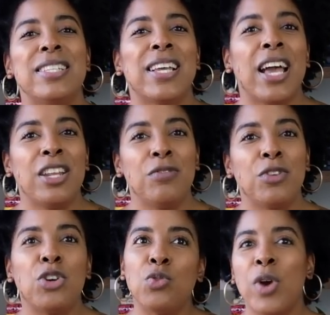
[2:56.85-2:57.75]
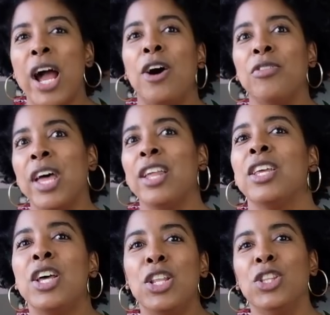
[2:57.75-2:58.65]
to kind of corral that
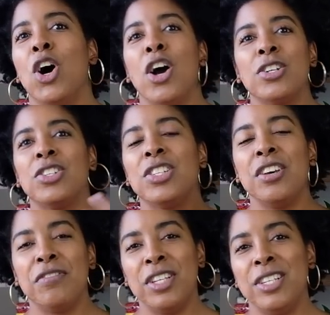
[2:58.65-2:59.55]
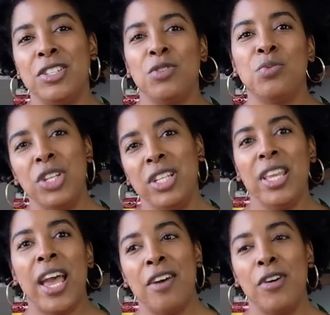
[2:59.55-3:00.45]
large stuff that doesn't
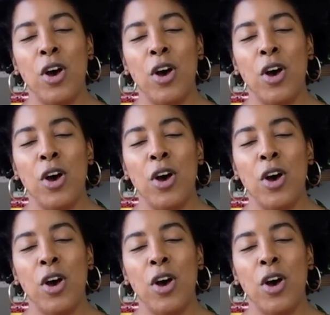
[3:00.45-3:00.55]
really have a